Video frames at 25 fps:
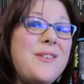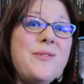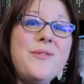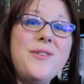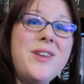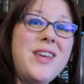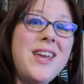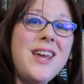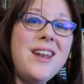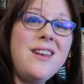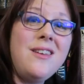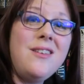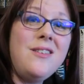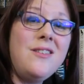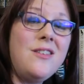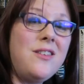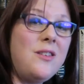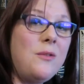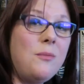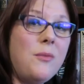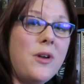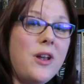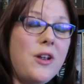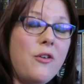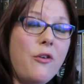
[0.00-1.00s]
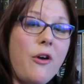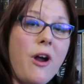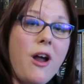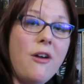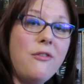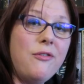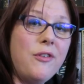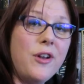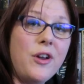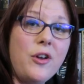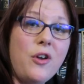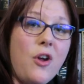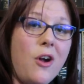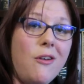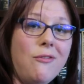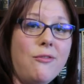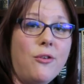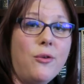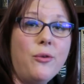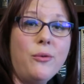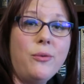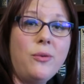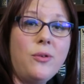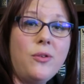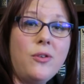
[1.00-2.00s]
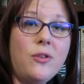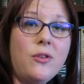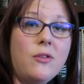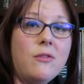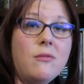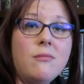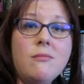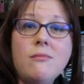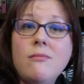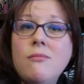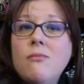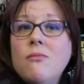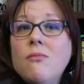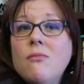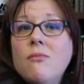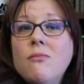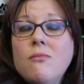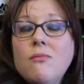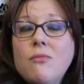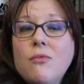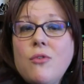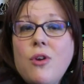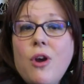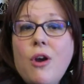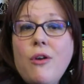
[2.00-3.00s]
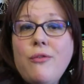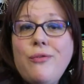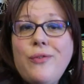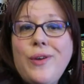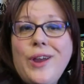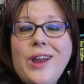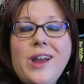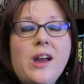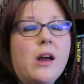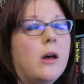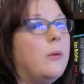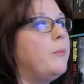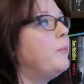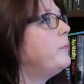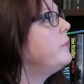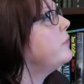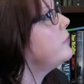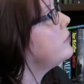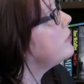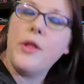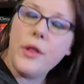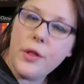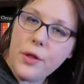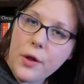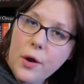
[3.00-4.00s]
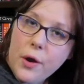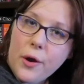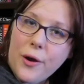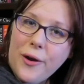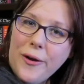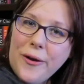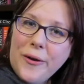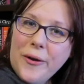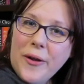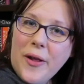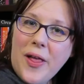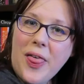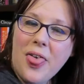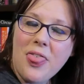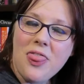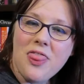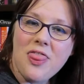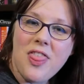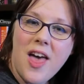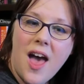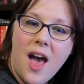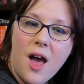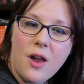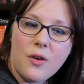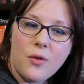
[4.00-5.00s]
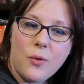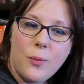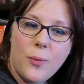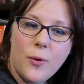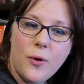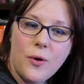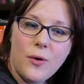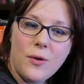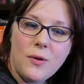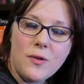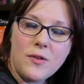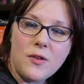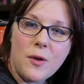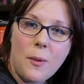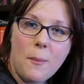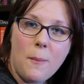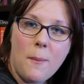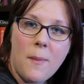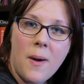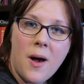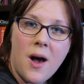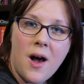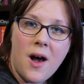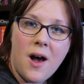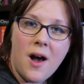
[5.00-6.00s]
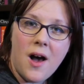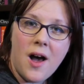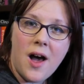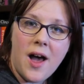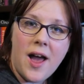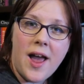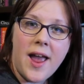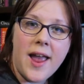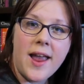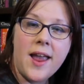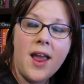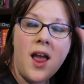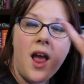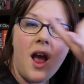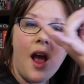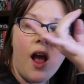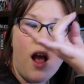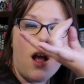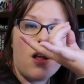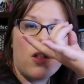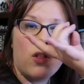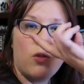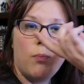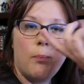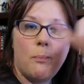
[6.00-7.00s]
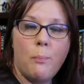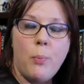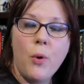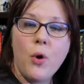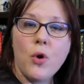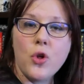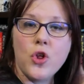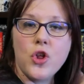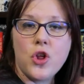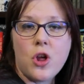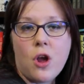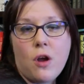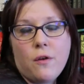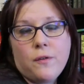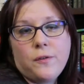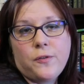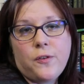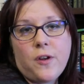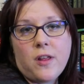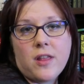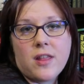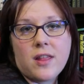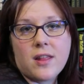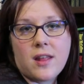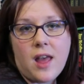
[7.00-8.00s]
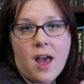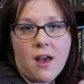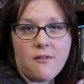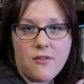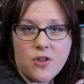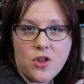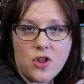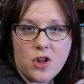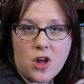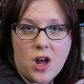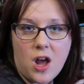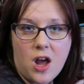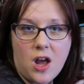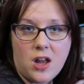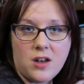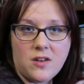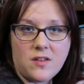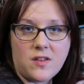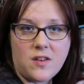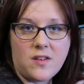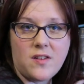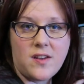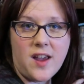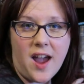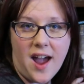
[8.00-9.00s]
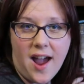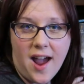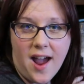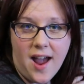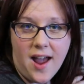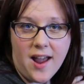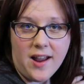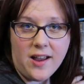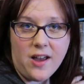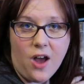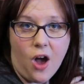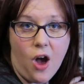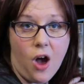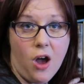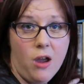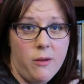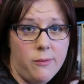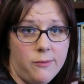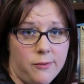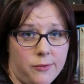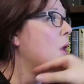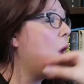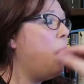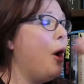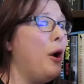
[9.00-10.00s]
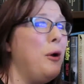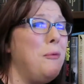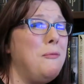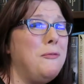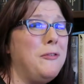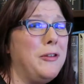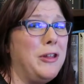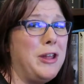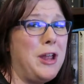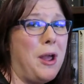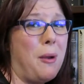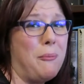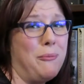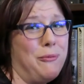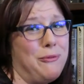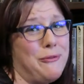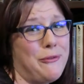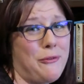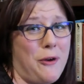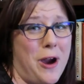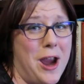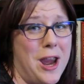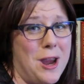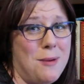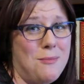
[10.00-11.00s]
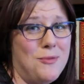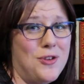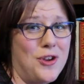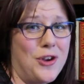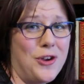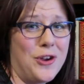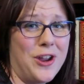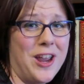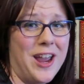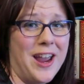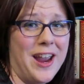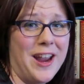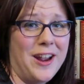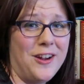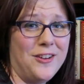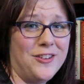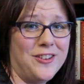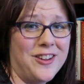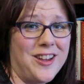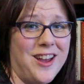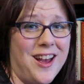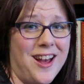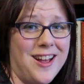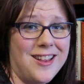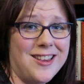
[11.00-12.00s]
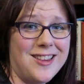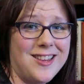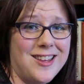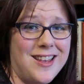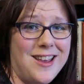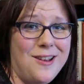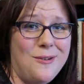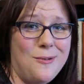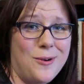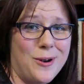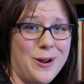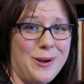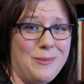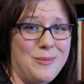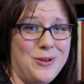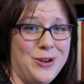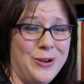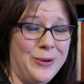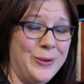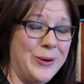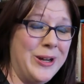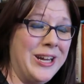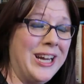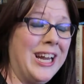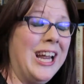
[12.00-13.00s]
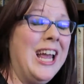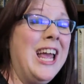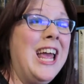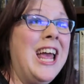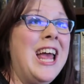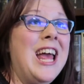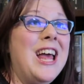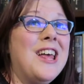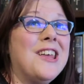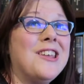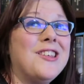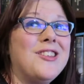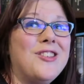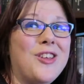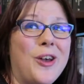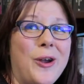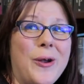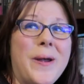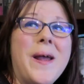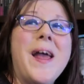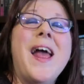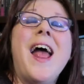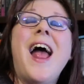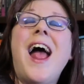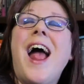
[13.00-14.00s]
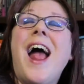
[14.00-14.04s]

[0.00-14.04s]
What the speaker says: even get into my graphic novels. Go figure. So, that was my bookshelf scavenger hunt tag. Hopefully I'm framed okay, because I can't see what I'm doing. So,